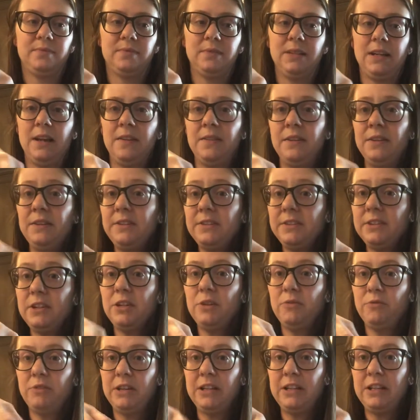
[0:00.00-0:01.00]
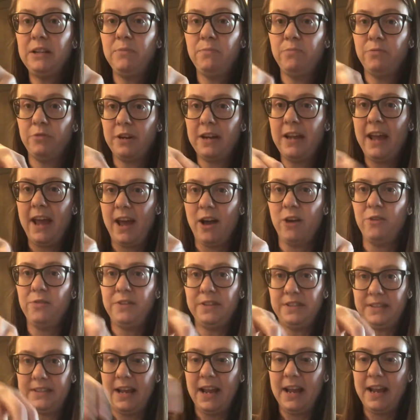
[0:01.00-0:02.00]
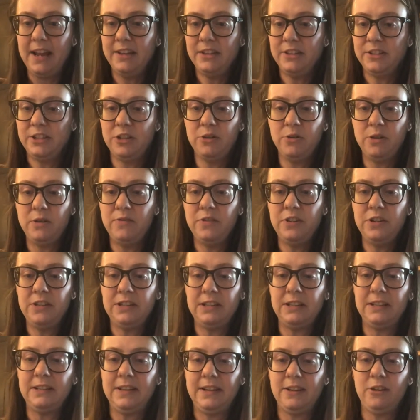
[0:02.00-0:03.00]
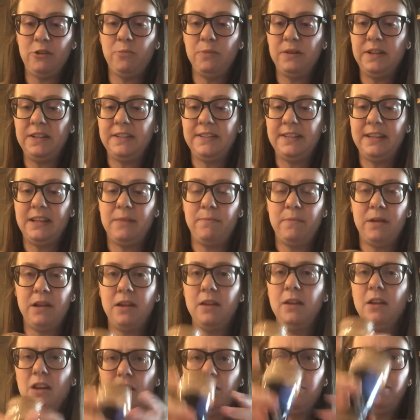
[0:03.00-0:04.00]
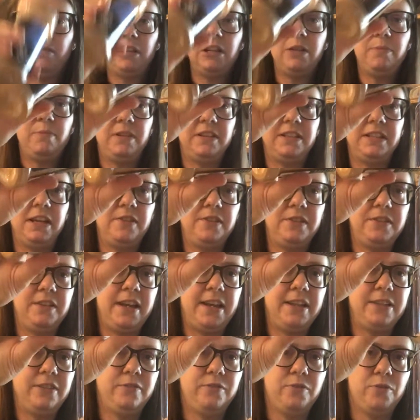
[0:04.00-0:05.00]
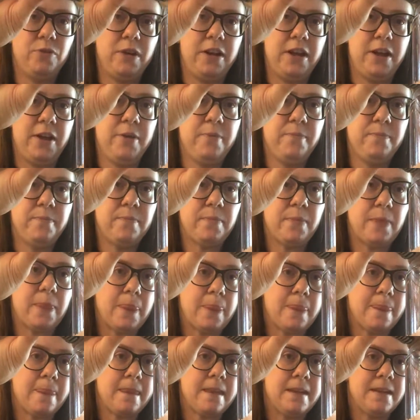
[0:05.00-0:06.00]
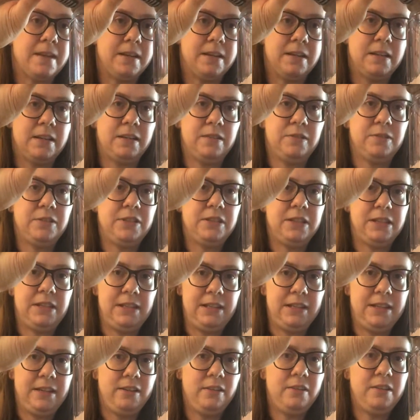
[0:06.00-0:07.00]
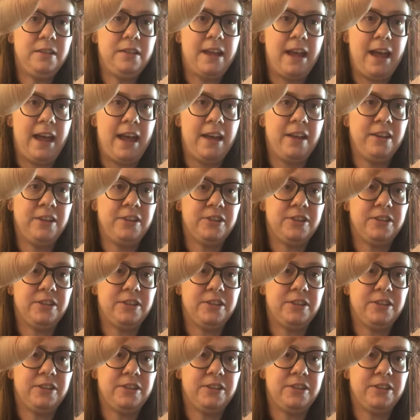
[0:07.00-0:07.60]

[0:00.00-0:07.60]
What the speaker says: And this is gonna really bring out the taste too. Even just a little bit of cinnamon really brings out the taste for you. Just a little dash.